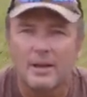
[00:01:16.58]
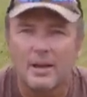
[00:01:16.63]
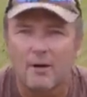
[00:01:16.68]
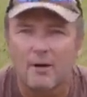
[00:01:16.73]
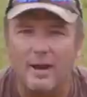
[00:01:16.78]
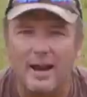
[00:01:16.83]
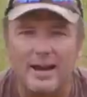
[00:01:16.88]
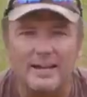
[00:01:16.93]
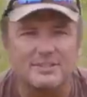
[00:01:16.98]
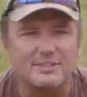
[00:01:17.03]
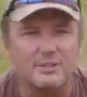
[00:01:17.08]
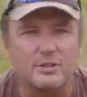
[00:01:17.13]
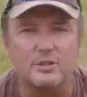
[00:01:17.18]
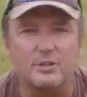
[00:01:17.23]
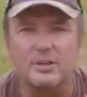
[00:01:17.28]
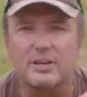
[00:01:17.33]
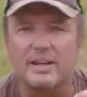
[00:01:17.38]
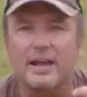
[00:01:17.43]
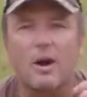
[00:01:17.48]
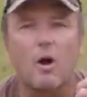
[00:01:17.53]
right? So you
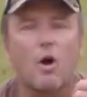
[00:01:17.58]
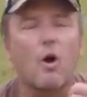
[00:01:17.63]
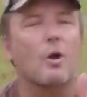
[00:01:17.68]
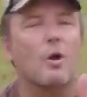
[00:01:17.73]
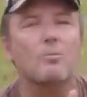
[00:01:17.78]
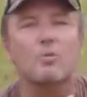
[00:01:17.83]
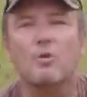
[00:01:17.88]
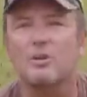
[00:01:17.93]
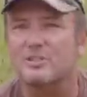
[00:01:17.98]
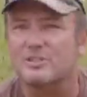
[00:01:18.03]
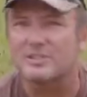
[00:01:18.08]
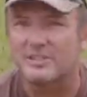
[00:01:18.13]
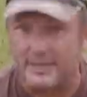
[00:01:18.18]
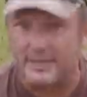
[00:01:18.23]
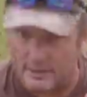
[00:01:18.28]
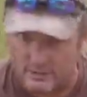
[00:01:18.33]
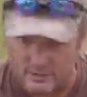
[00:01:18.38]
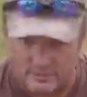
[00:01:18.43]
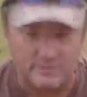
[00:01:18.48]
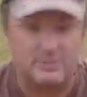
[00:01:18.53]
can get armorer
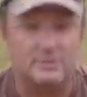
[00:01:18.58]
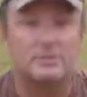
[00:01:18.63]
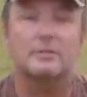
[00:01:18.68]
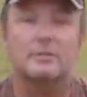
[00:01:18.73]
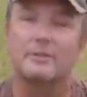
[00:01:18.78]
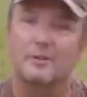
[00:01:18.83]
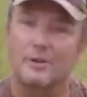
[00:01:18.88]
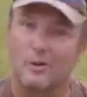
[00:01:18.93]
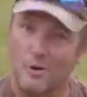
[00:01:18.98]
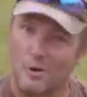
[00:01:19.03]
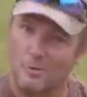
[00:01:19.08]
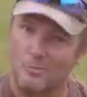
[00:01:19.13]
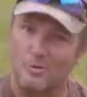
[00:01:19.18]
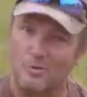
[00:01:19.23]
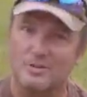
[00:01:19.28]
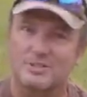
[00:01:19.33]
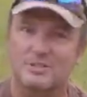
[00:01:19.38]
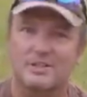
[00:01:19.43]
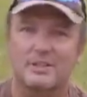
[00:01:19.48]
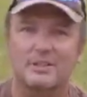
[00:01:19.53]
skills.
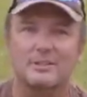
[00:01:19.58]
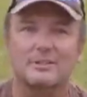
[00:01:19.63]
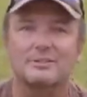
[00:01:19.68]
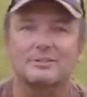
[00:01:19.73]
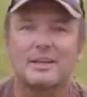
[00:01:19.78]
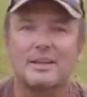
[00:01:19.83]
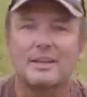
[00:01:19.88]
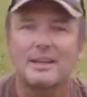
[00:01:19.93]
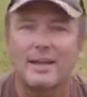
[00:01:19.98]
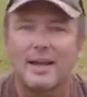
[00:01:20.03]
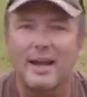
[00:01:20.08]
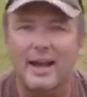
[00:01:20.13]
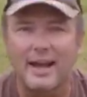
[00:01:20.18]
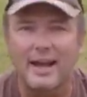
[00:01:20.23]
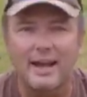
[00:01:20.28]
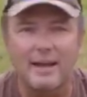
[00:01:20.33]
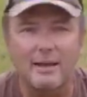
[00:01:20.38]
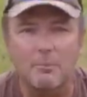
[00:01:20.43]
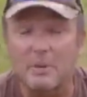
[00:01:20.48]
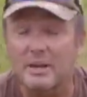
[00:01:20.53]
But
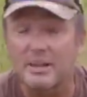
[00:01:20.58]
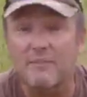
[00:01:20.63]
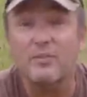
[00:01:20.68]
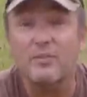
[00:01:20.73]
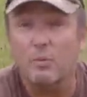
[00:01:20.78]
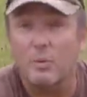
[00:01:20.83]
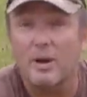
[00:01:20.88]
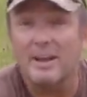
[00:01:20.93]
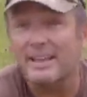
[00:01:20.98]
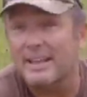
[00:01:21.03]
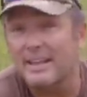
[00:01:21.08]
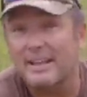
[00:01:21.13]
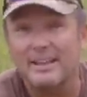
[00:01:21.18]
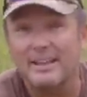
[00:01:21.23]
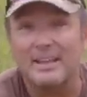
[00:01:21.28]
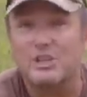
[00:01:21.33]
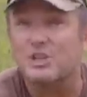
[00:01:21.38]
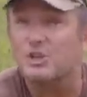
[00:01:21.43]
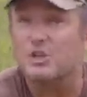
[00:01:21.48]
if you want to get in like